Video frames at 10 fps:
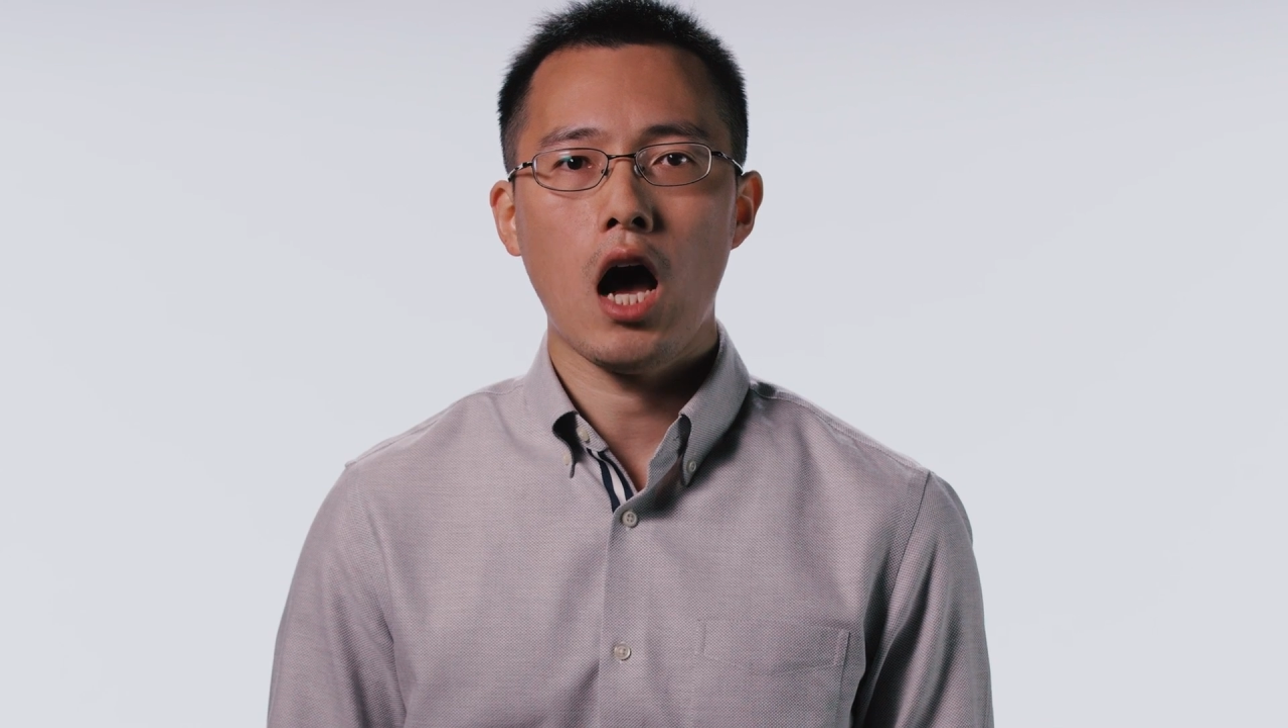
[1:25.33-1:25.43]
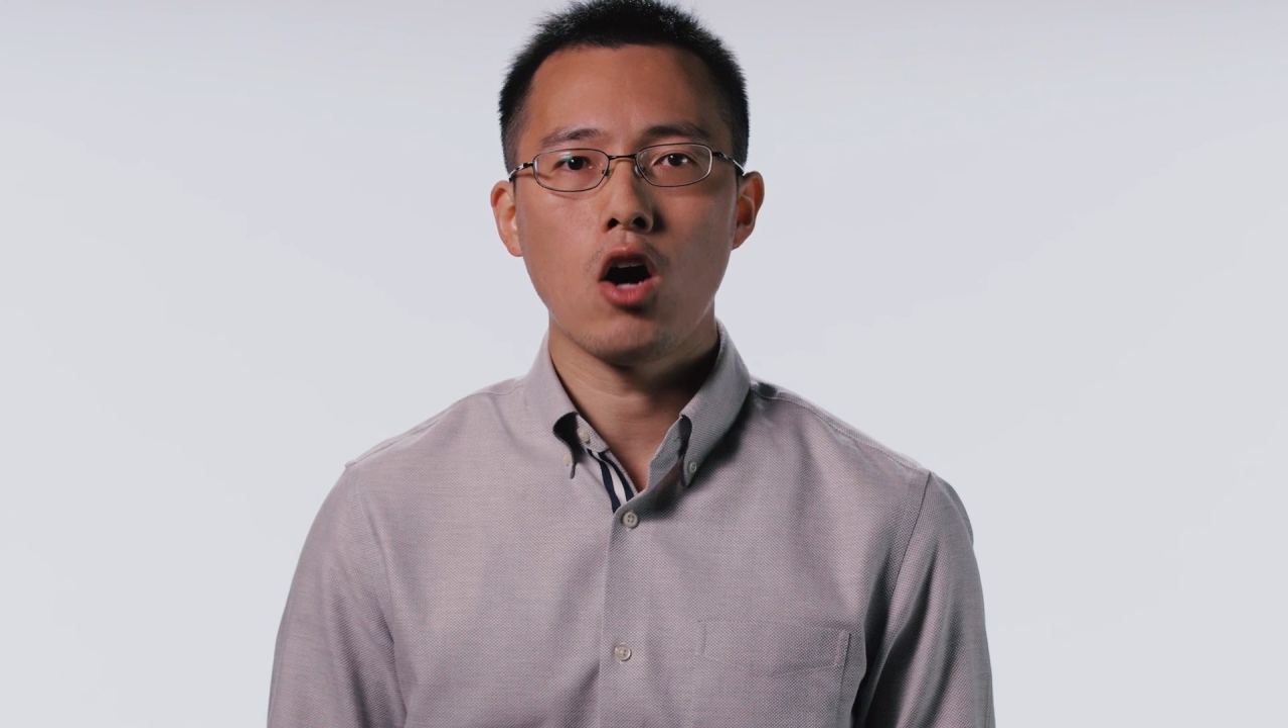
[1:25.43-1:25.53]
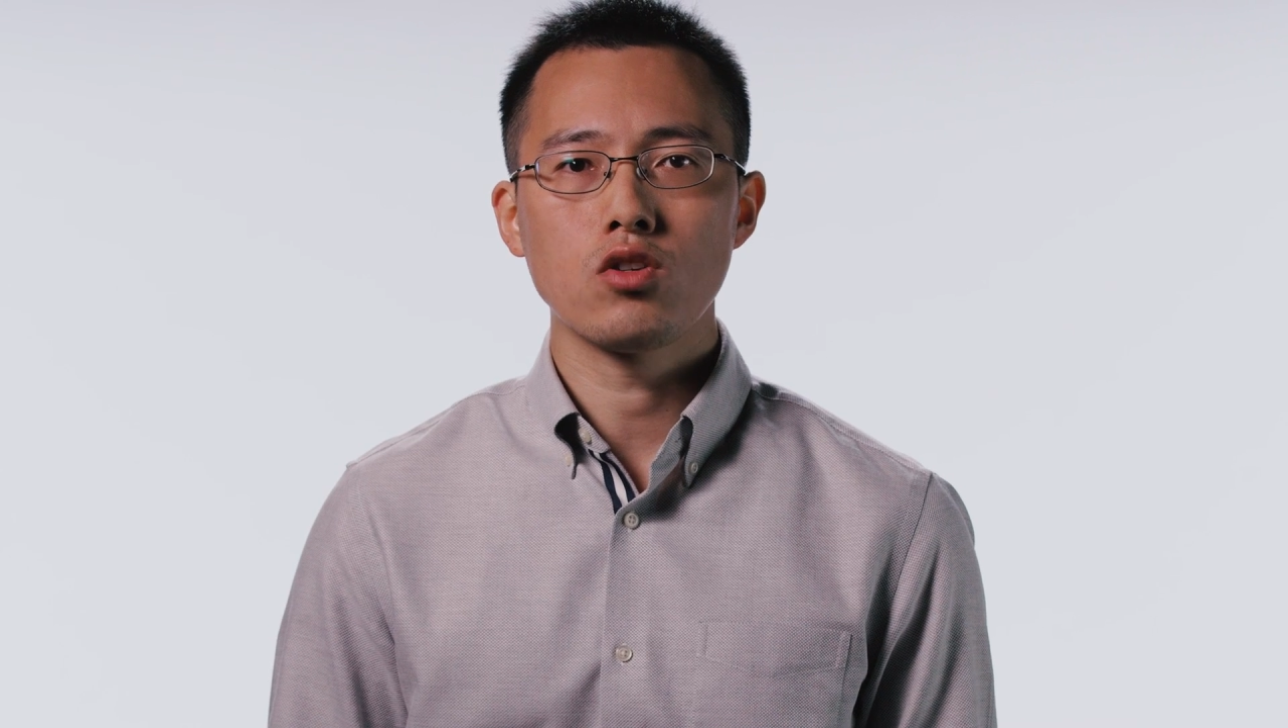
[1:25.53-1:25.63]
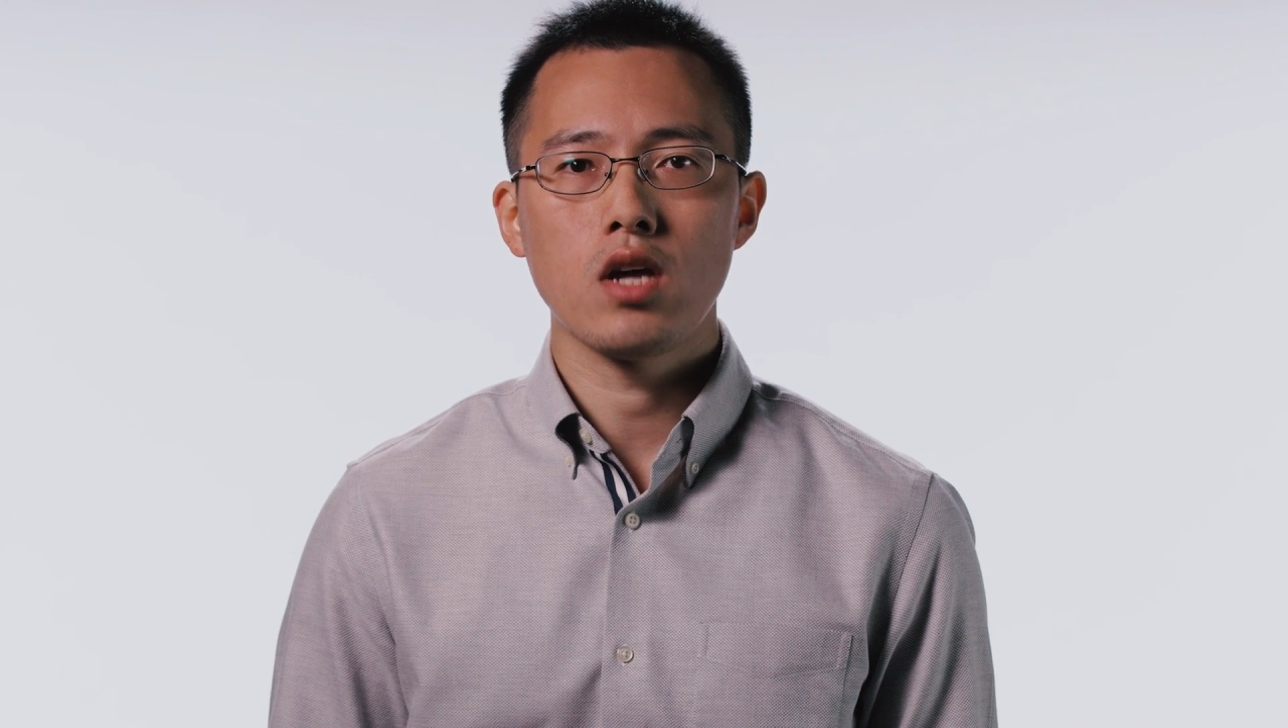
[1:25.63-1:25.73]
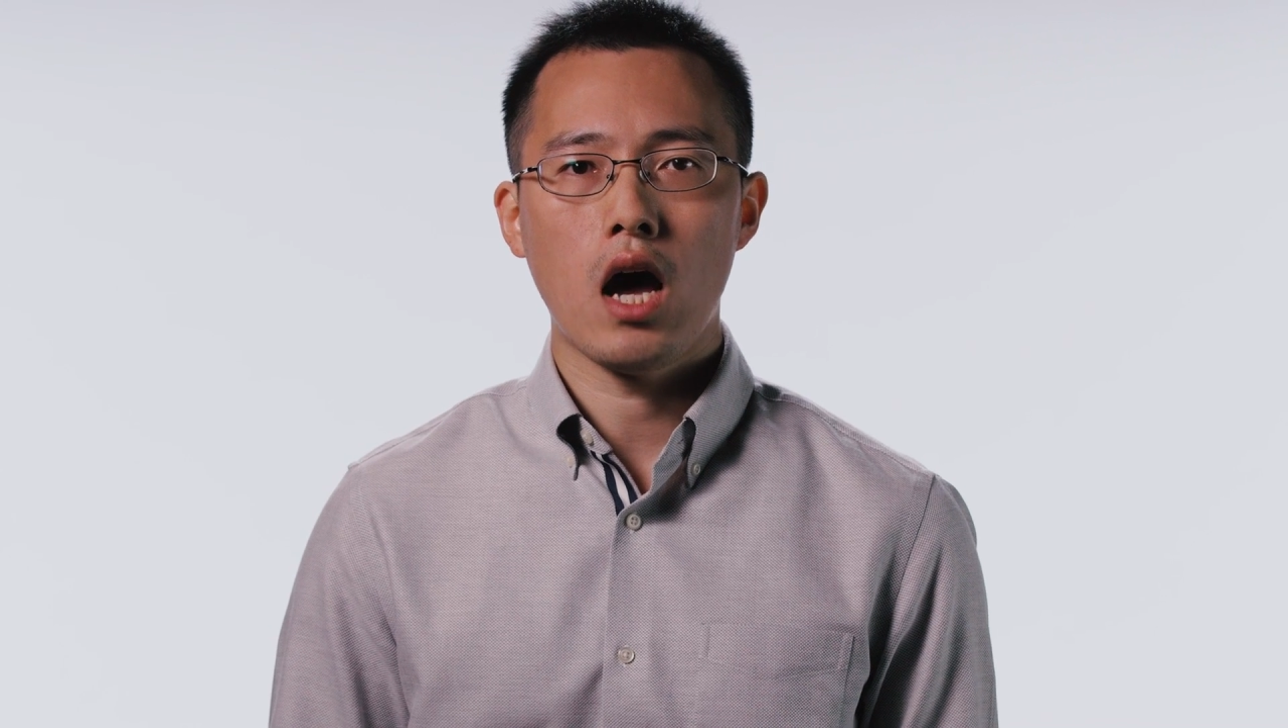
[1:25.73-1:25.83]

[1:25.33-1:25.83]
out